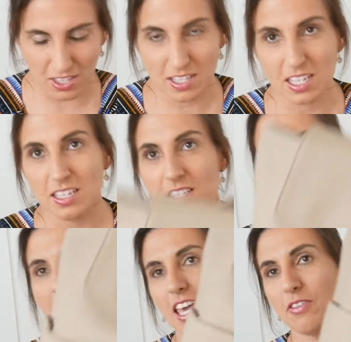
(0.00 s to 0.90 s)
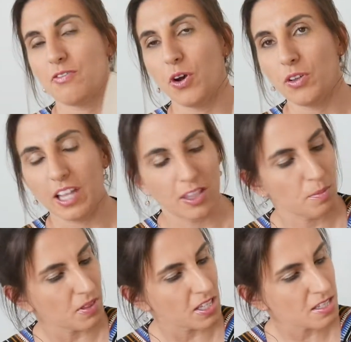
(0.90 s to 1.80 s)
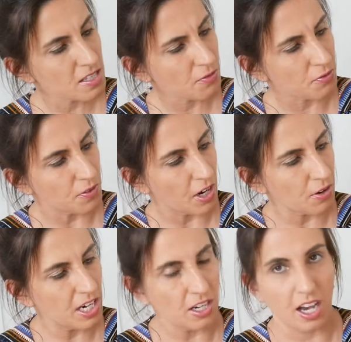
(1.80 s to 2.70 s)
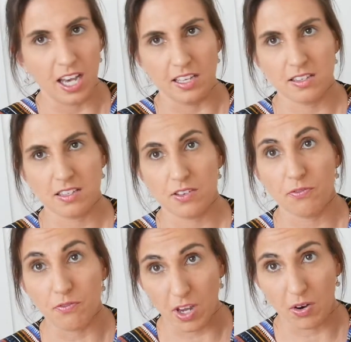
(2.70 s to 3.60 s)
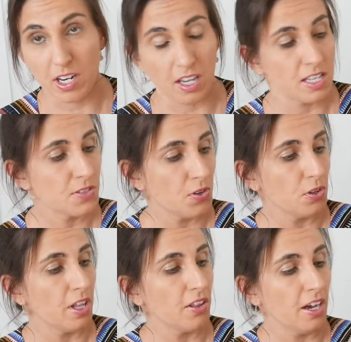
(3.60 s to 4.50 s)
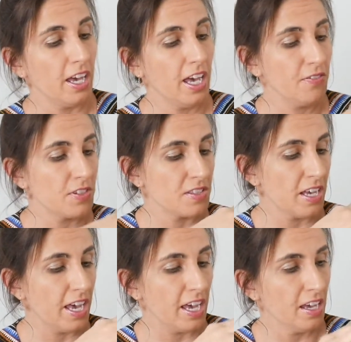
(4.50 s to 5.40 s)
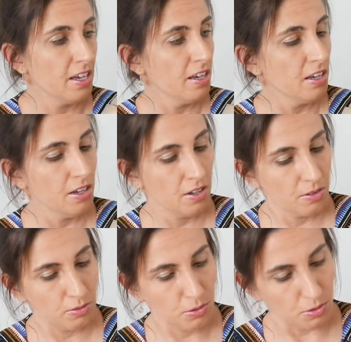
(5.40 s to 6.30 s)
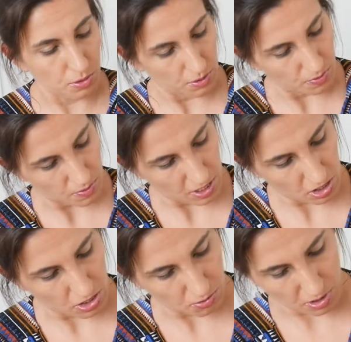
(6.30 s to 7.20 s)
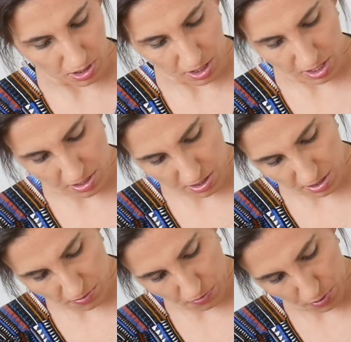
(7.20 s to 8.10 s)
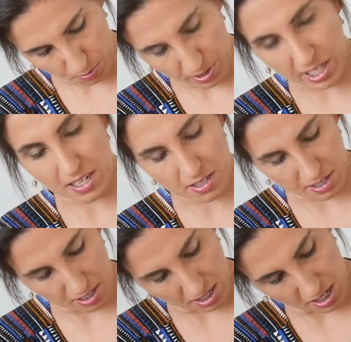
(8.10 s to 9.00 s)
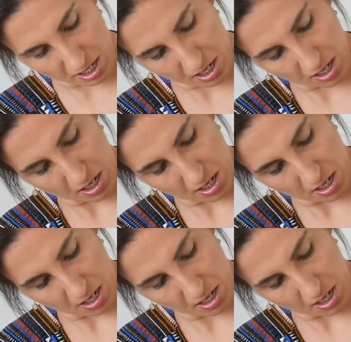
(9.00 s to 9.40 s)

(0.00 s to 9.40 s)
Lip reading: This is a faux leather, but this is a very nice faux leather, I have to say. Ooh, it's actually really nice. It doesn't feel plasticky.